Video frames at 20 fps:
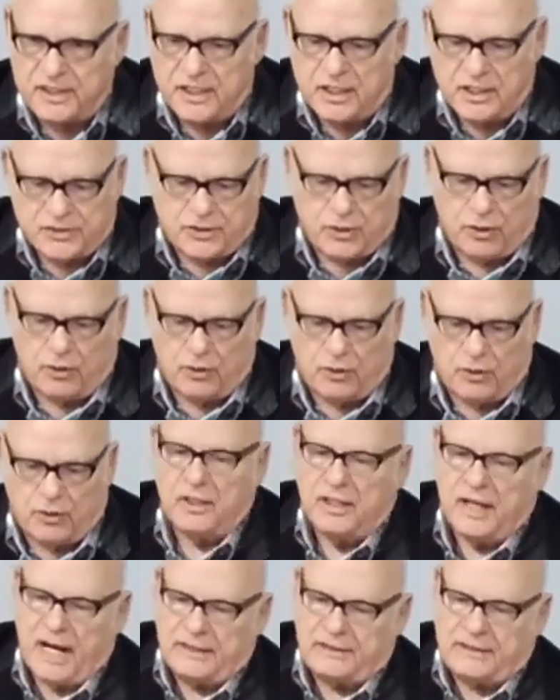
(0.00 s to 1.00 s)
So
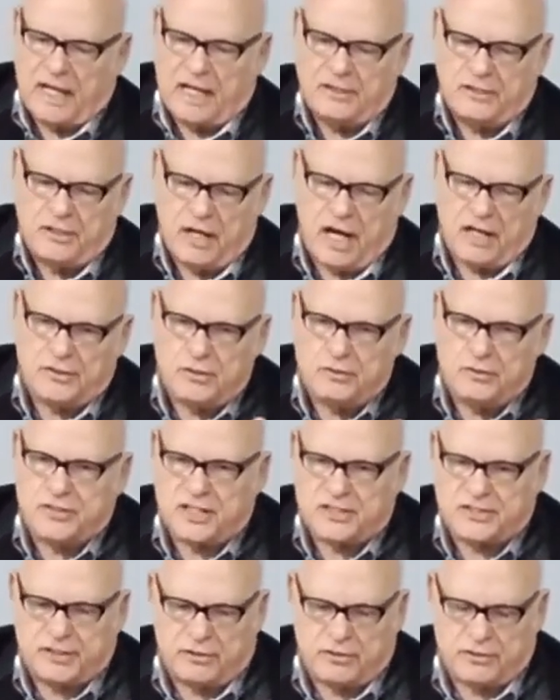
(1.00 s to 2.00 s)
I, I, I use
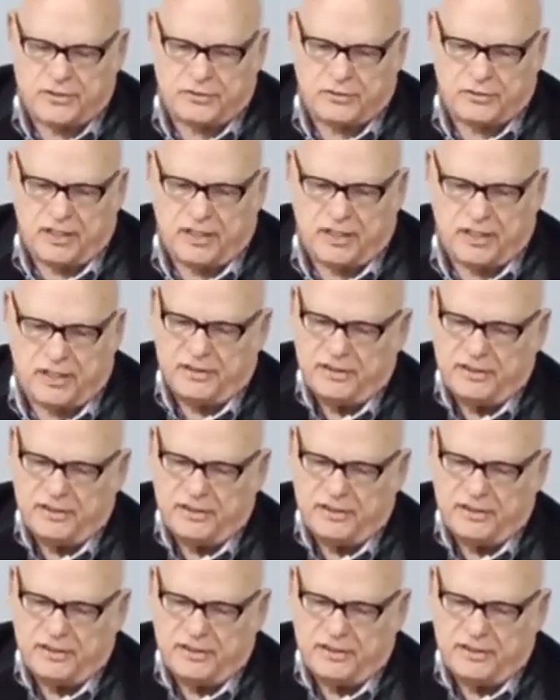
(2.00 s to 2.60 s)
this illustration.